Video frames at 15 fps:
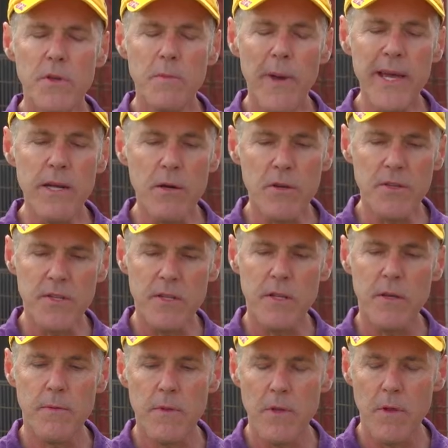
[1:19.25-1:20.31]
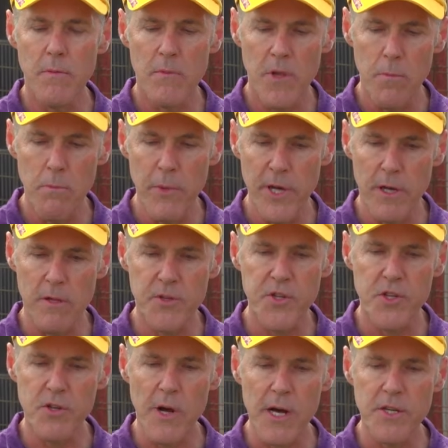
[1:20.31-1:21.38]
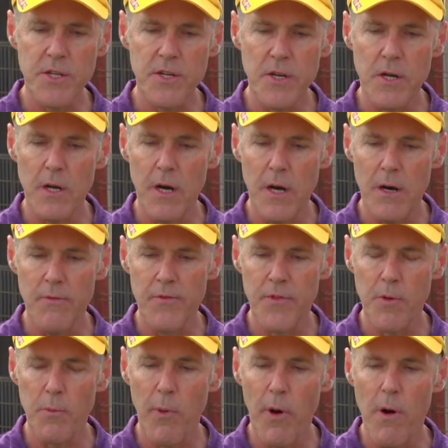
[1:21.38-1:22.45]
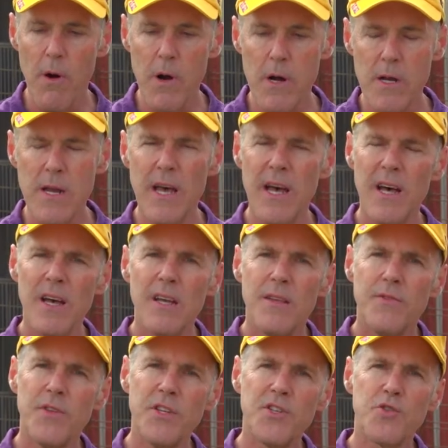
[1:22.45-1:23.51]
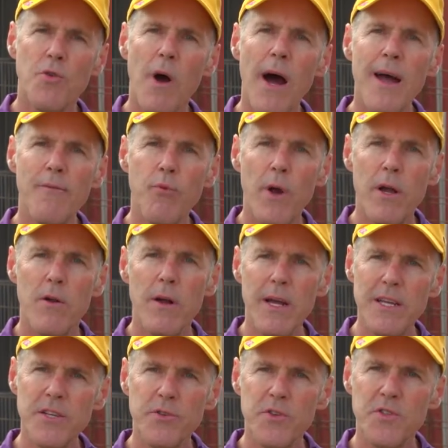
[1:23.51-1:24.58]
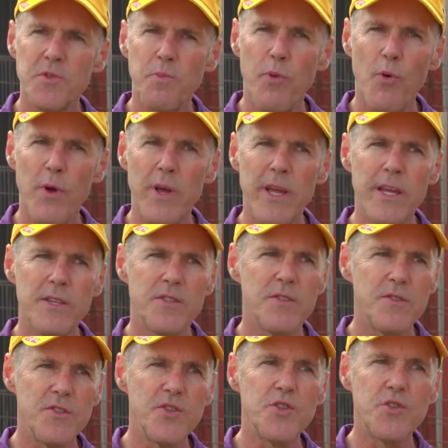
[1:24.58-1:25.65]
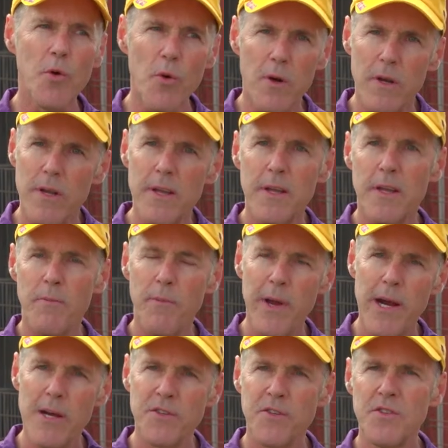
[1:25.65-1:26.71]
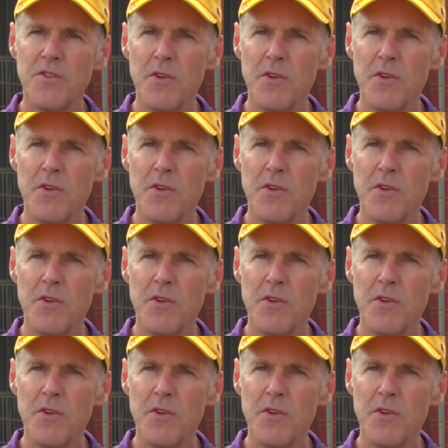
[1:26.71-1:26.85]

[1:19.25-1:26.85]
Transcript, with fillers: You may notice in the, the, the middle structure of the barn, the driveway or entrance point is short in comparison